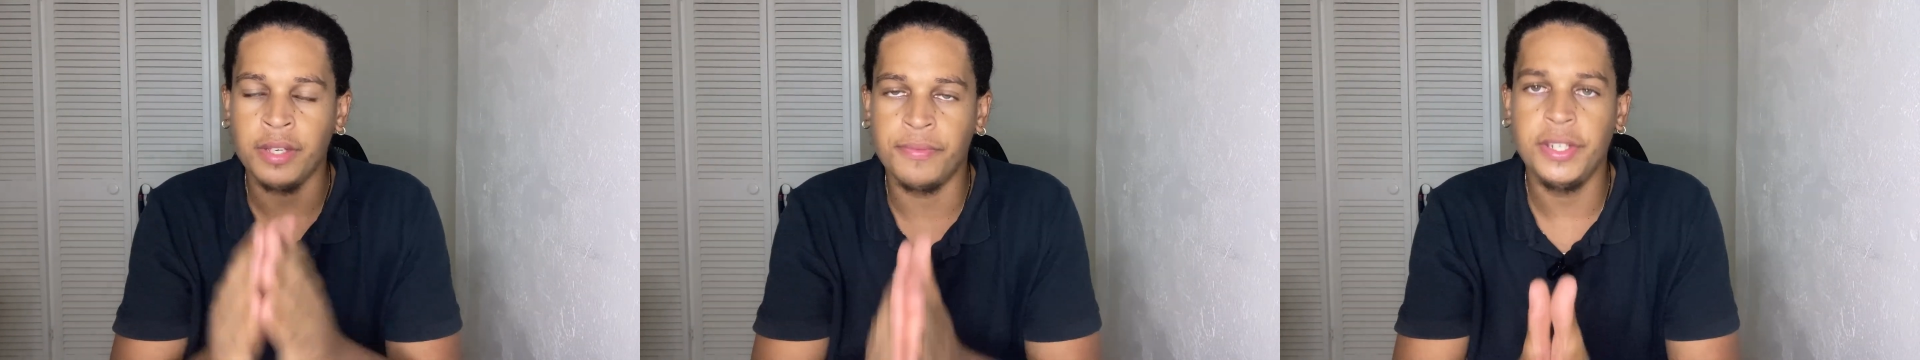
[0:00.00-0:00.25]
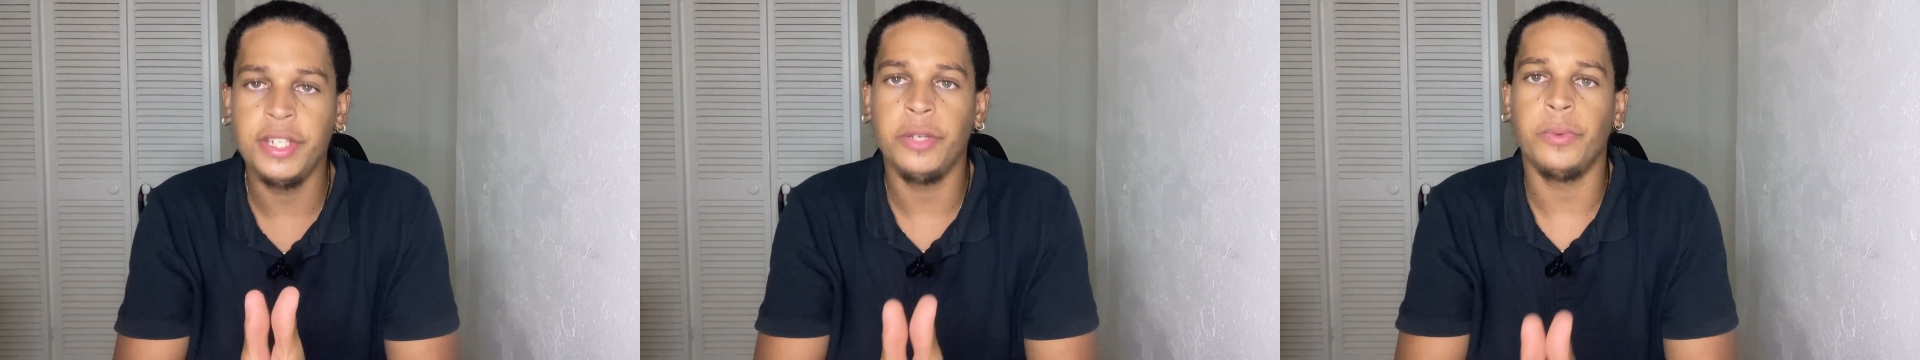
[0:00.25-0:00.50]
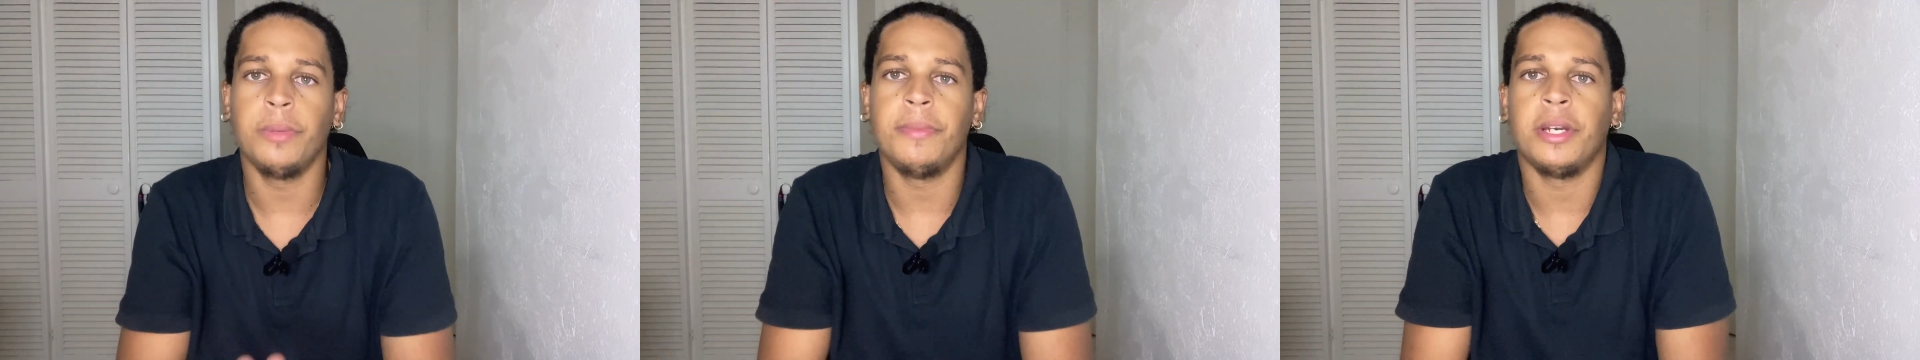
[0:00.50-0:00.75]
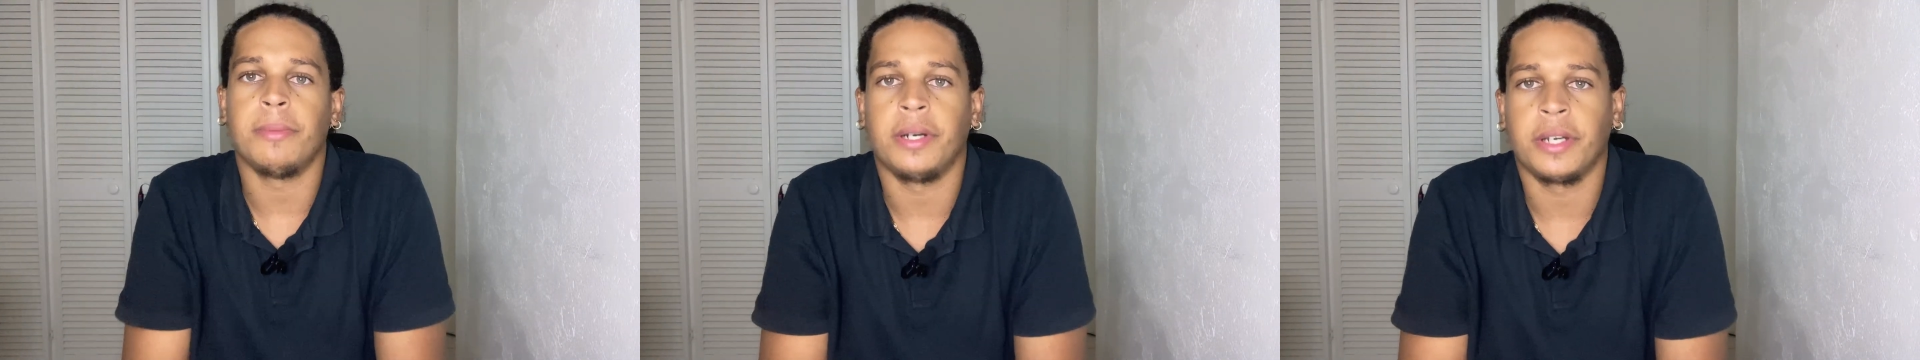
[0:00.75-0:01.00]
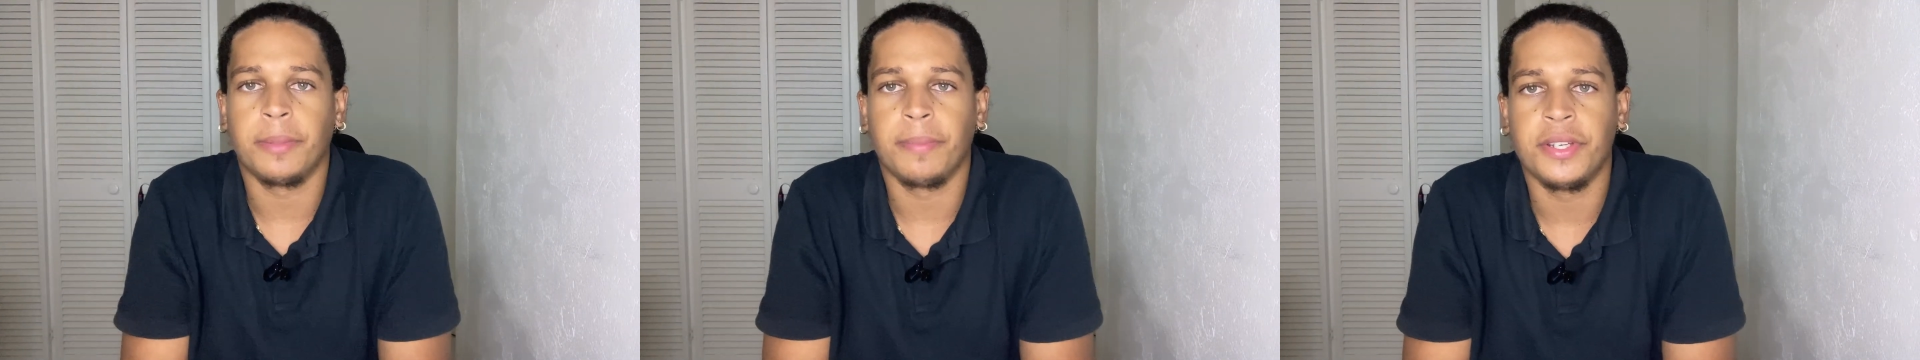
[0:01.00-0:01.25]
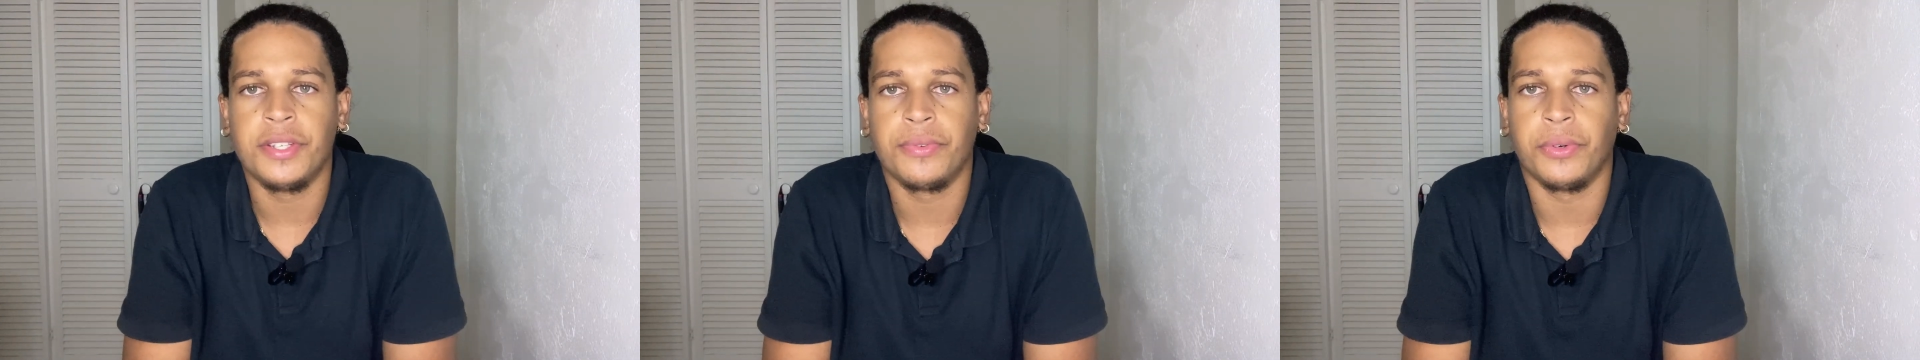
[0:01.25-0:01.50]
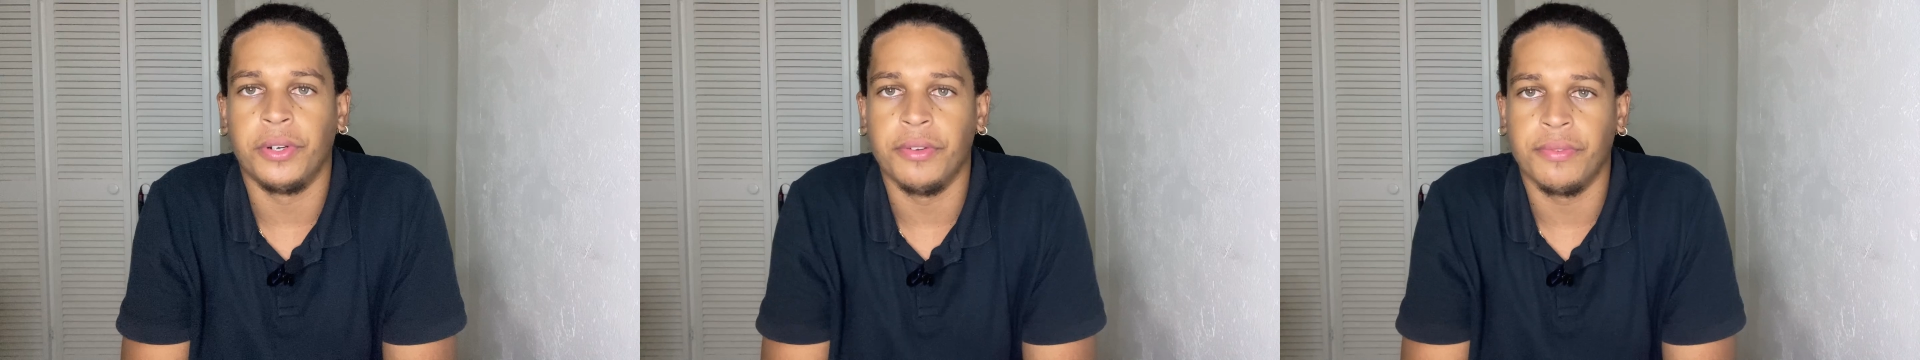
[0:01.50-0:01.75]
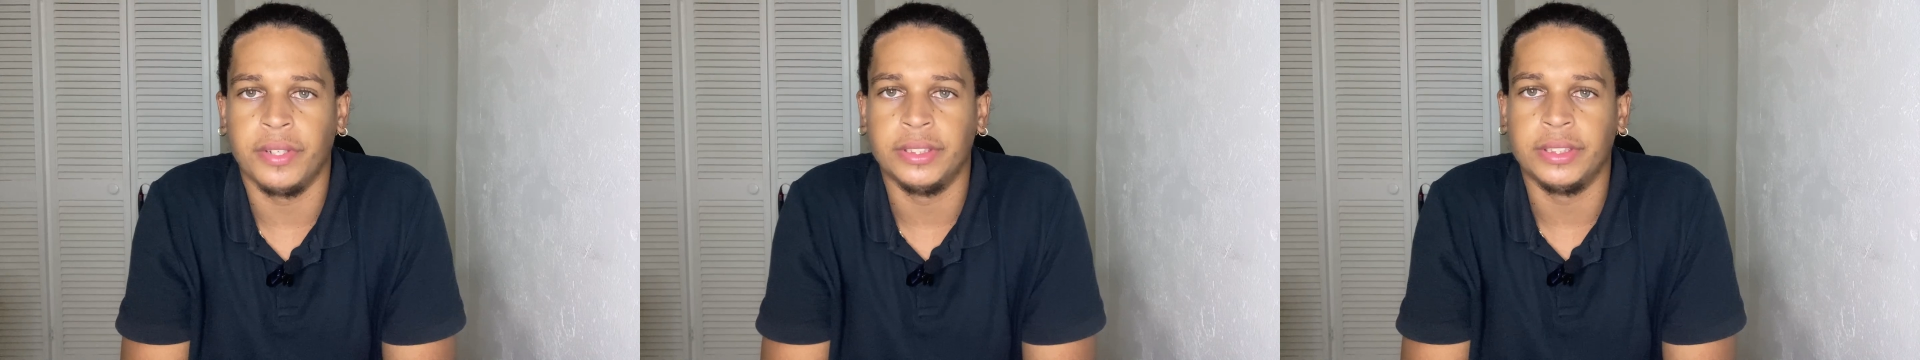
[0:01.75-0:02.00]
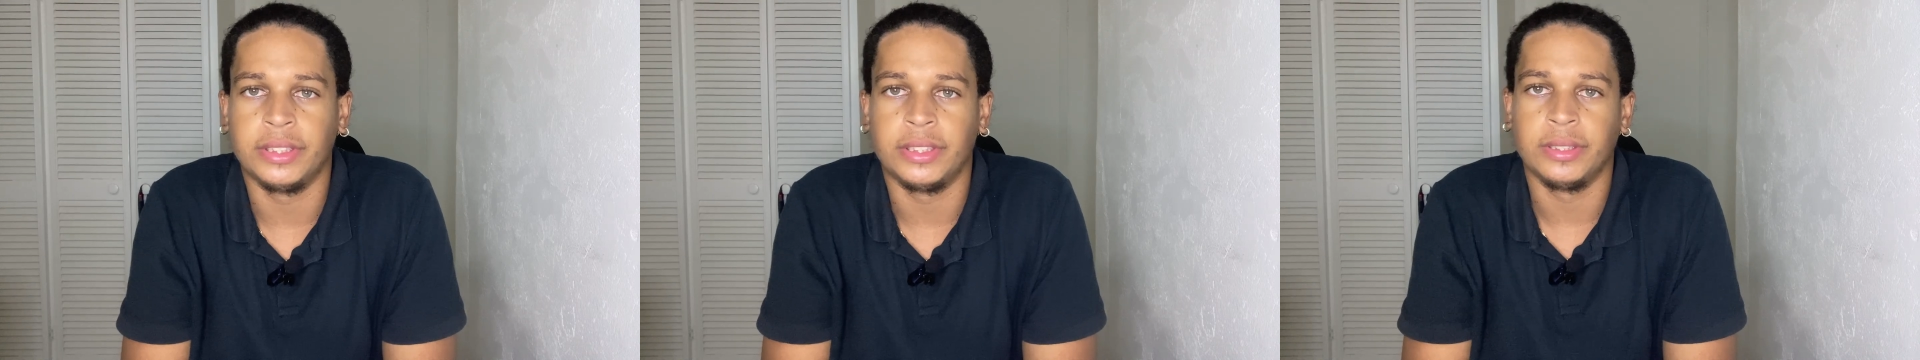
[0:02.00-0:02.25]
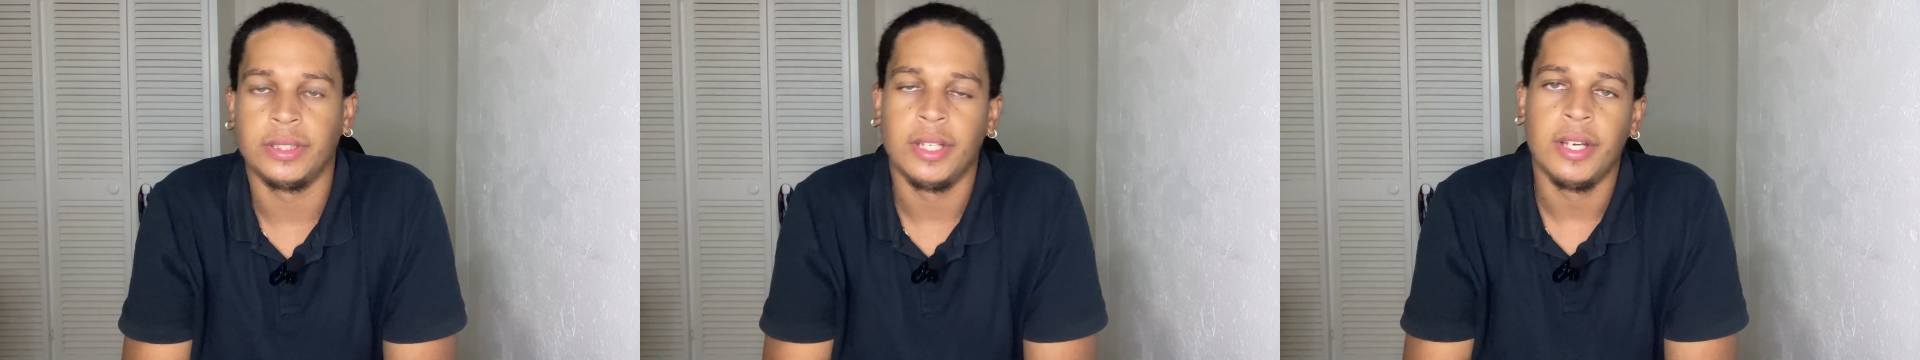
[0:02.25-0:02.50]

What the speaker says: Vini will be a marketplace for events,